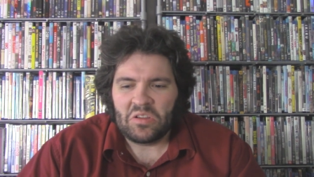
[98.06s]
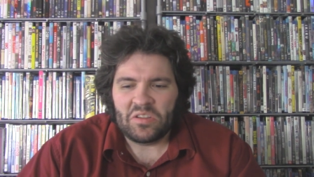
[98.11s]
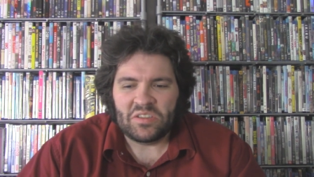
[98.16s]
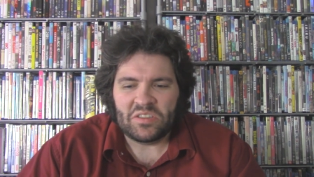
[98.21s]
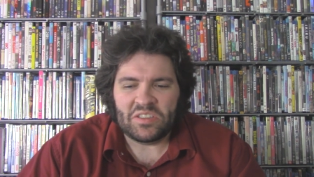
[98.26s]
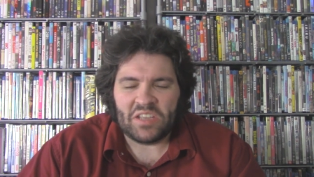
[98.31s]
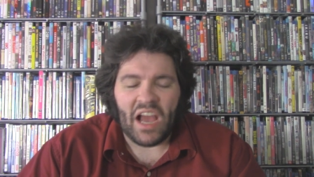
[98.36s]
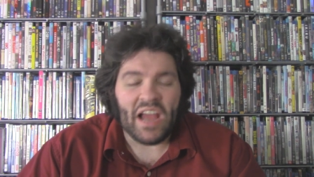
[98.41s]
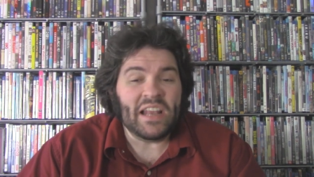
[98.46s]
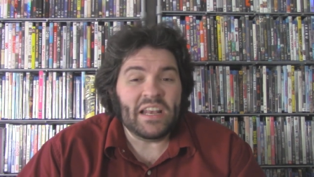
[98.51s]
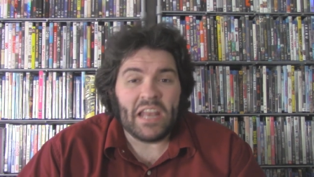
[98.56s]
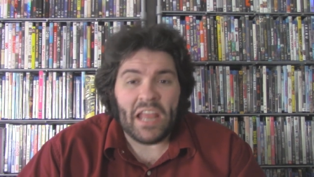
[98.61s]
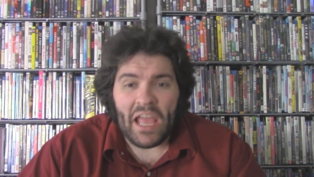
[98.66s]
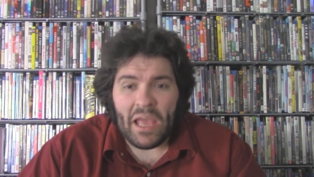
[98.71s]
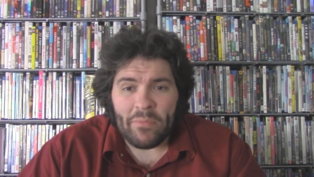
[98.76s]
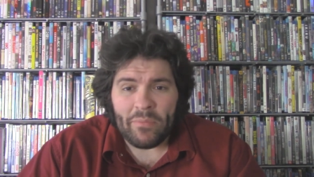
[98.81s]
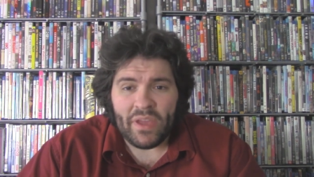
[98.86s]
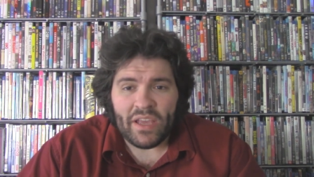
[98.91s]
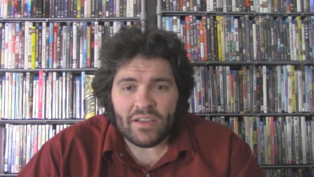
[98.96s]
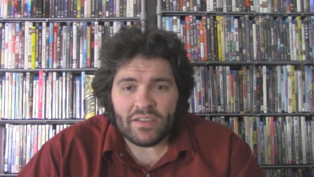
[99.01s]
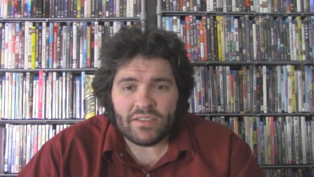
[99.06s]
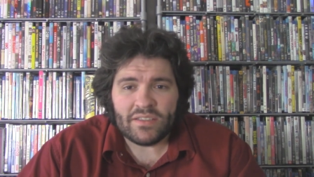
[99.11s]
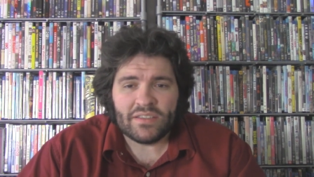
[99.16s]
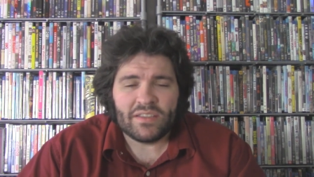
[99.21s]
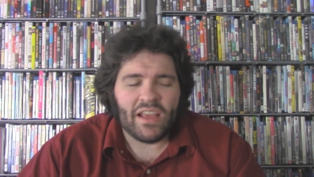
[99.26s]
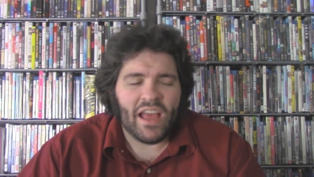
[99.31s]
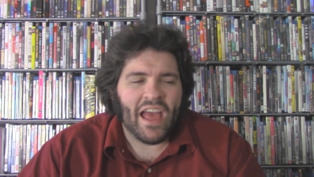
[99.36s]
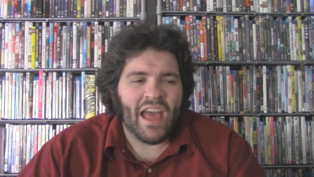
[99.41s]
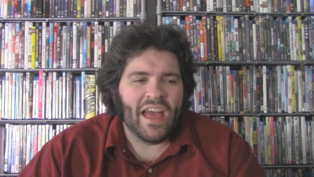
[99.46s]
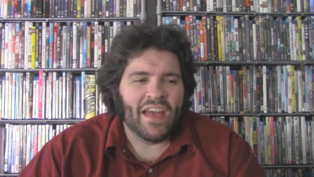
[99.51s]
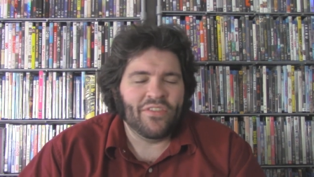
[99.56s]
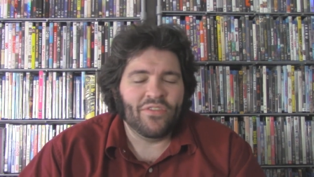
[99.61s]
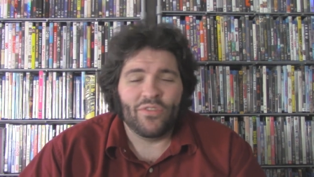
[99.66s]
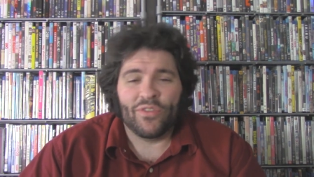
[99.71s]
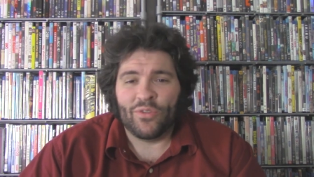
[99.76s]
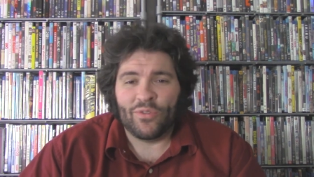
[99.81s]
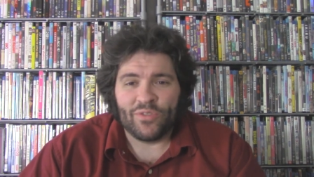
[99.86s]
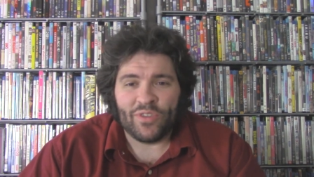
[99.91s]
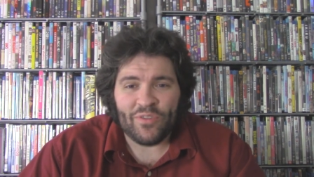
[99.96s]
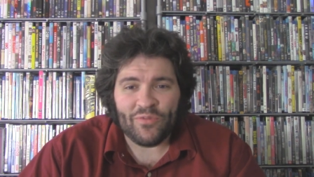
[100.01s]
dynamics and
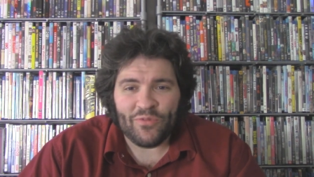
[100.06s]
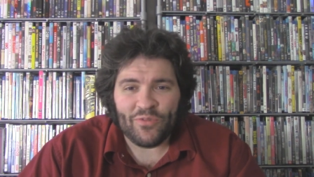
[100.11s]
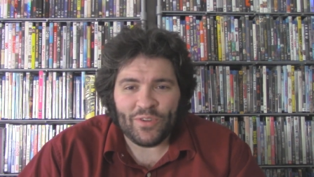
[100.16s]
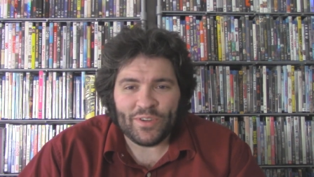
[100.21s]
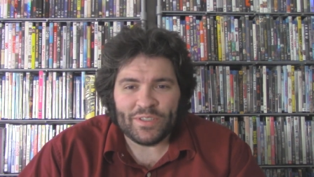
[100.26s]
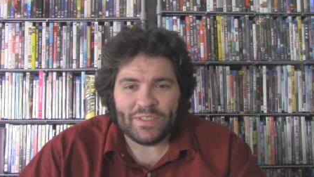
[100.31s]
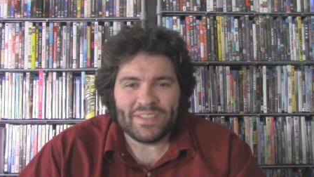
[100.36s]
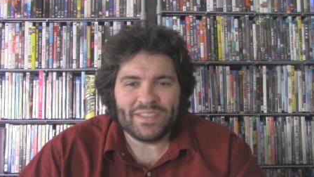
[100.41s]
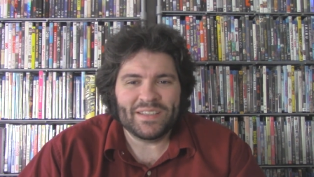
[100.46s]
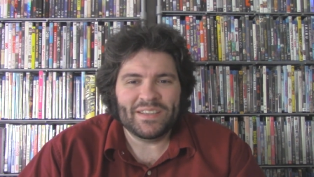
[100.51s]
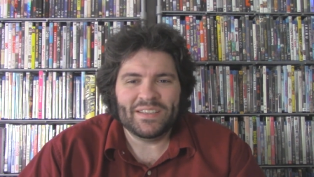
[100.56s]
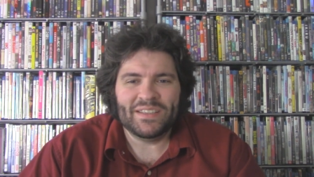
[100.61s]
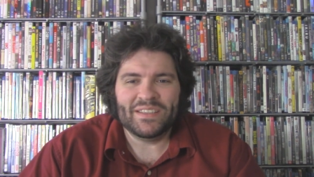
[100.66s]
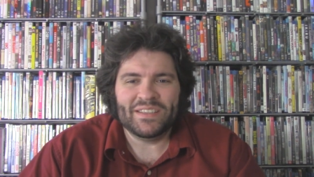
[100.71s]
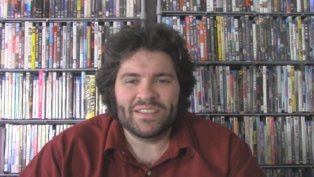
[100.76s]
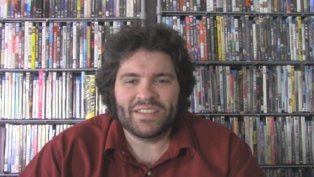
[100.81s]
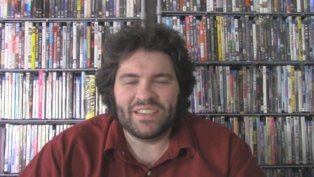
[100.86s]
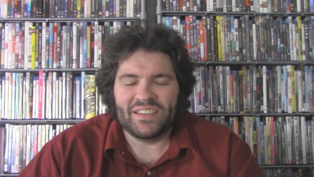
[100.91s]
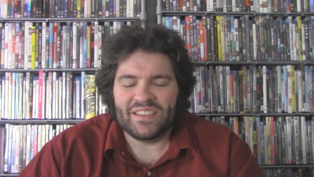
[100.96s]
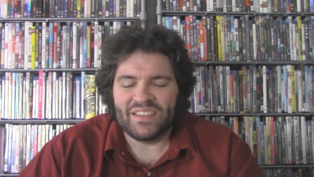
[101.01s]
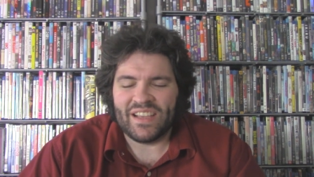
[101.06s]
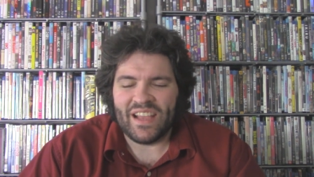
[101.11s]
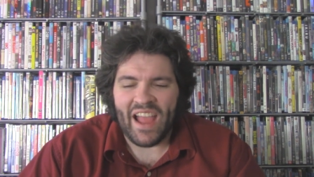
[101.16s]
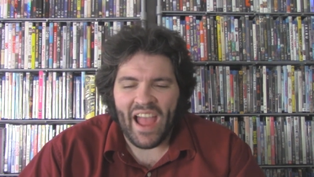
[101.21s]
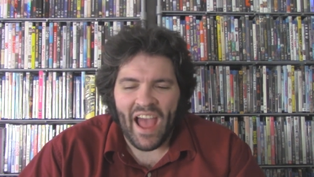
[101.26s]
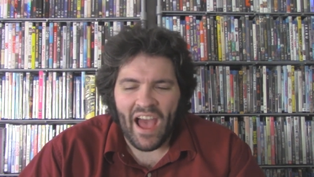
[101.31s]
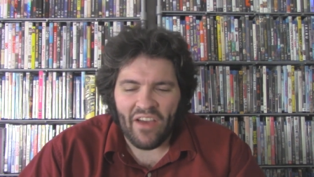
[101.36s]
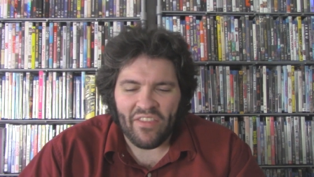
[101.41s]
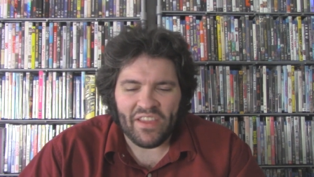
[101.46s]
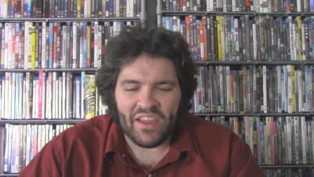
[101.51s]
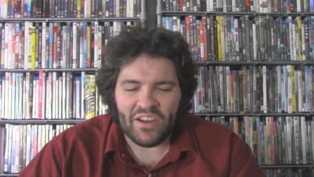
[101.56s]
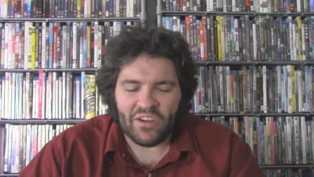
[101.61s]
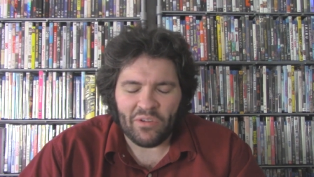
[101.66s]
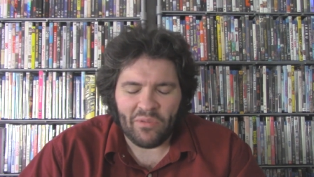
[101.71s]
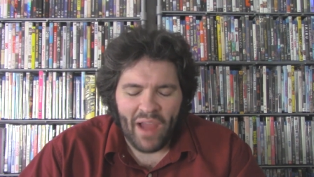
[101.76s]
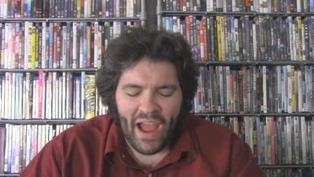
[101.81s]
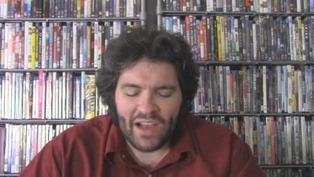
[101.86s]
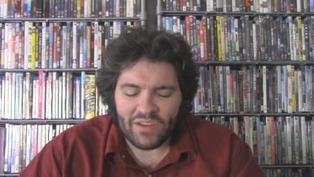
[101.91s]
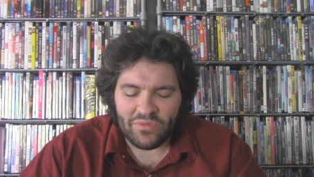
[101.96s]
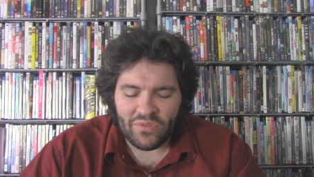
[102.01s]
their differences and how they
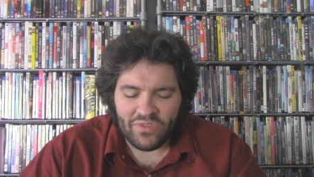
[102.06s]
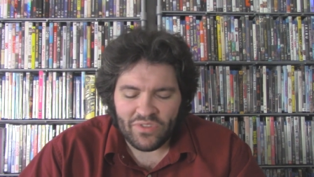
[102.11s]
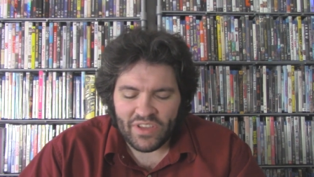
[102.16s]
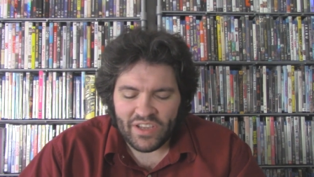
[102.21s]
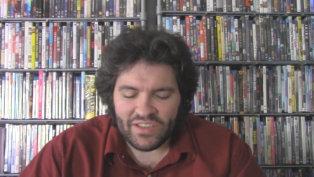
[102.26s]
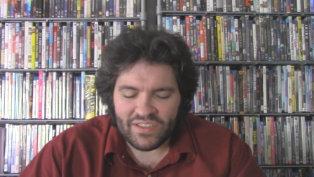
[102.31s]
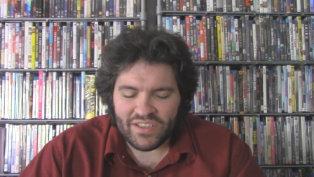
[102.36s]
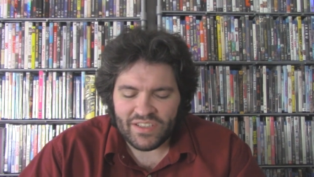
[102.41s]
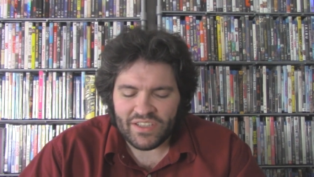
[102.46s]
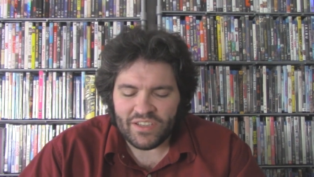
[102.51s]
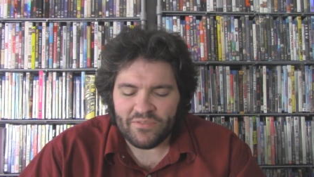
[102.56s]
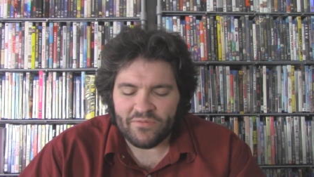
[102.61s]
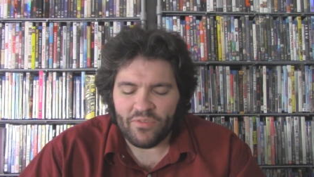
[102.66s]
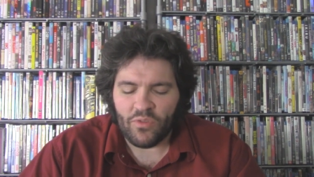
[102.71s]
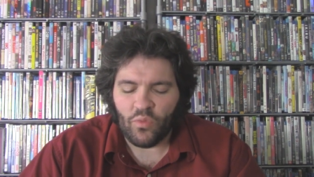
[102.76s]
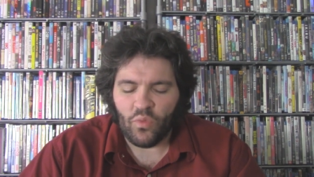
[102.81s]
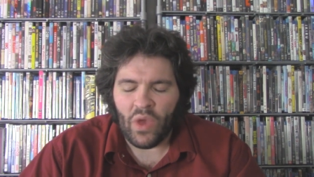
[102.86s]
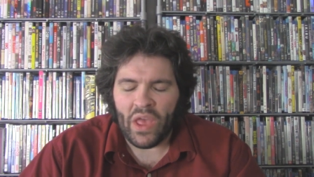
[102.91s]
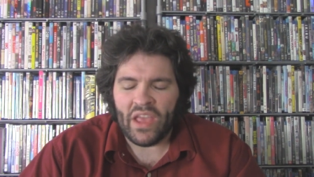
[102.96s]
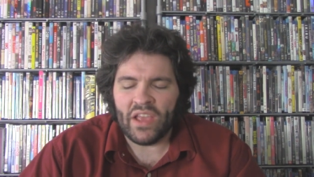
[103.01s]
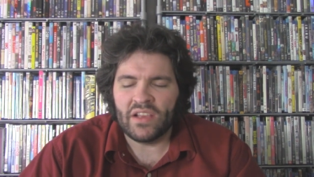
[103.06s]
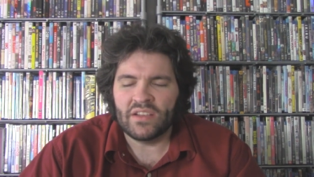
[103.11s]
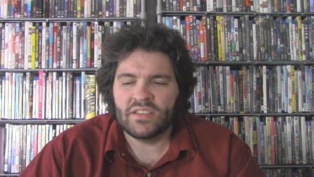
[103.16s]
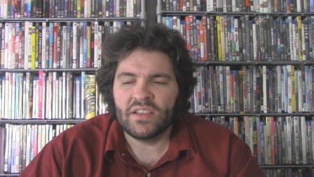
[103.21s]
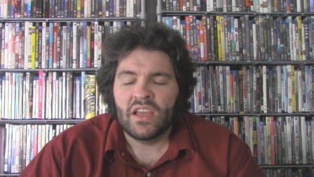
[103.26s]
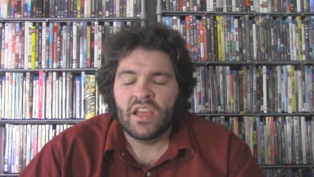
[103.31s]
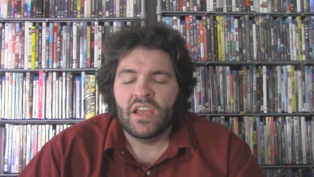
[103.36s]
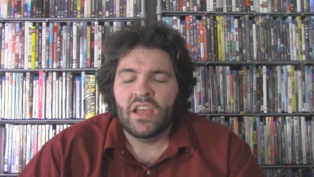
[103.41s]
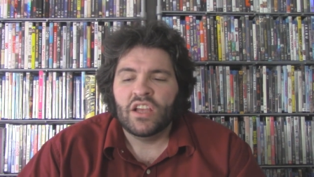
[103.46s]
interact with things in different ways